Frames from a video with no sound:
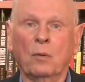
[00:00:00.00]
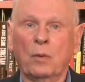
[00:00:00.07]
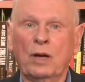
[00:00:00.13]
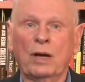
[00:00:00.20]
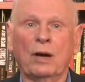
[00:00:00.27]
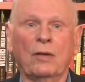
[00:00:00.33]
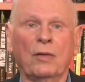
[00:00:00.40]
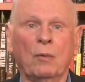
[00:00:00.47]
We
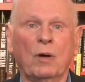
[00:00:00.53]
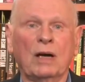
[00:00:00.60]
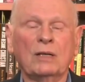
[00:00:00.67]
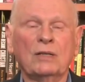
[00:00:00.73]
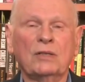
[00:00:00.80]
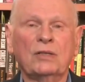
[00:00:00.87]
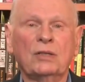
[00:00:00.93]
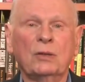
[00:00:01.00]
are the
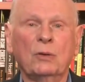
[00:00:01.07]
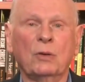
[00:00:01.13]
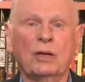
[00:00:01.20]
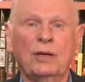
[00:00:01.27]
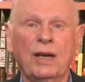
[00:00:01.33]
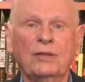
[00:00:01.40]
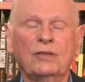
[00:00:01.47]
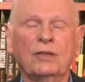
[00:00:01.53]
ones who are
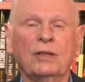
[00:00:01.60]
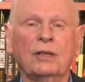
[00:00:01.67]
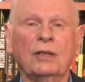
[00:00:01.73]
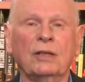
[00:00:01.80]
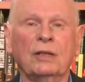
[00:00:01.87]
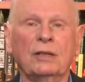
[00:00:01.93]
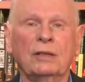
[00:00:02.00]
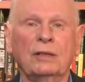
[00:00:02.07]
destined
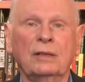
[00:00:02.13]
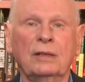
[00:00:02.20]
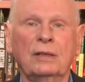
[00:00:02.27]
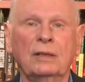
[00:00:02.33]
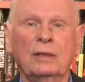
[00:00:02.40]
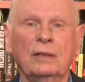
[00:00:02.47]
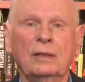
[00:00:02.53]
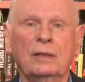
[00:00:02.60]

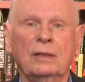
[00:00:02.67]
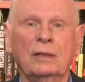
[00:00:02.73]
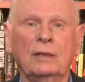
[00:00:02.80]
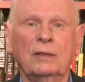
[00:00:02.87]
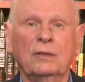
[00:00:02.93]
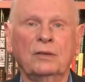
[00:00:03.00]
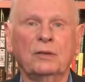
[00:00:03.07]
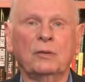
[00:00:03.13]

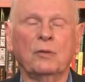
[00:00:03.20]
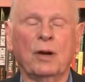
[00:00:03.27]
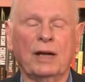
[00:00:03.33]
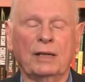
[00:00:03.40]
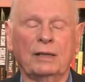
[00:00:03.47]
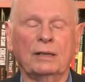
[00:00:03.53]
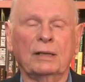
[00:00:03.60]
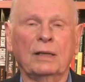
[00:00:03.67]
to write
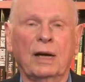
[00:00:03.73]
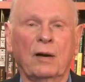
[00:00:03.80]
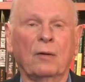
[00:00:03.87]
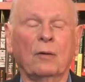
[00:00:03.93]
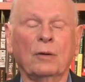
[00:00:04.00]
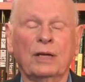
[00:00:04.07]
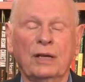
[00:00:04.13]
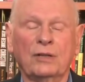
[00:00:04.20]
our
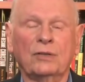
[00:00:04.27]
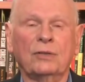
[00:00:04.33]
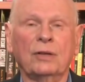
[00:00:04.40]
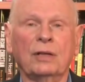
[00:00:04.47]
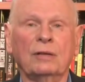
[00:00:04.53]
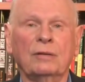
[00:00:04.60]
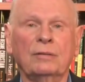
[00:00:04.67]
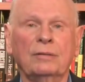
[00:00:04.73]
own
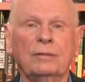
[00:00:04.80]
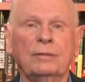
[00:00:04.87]
history.